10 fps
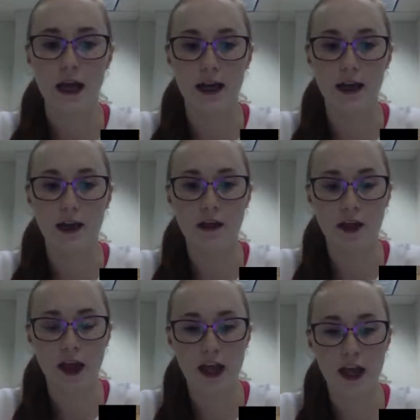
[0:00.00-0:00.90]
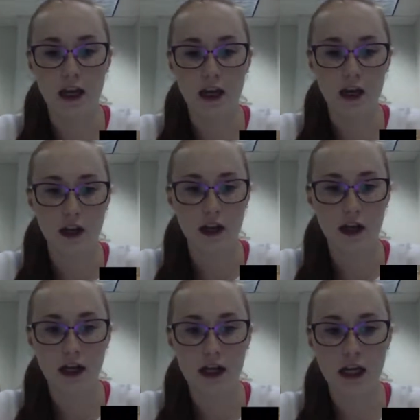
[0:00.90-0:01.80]
And then
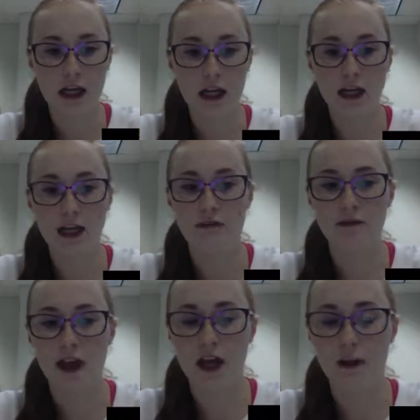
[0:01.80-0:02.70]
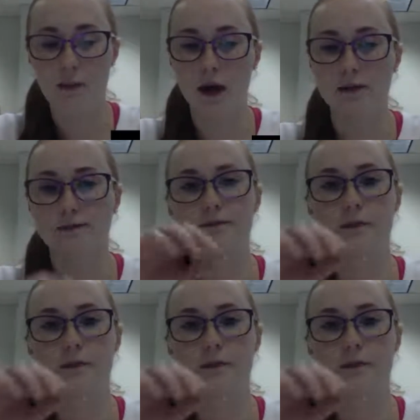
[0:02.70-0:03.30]
he gave them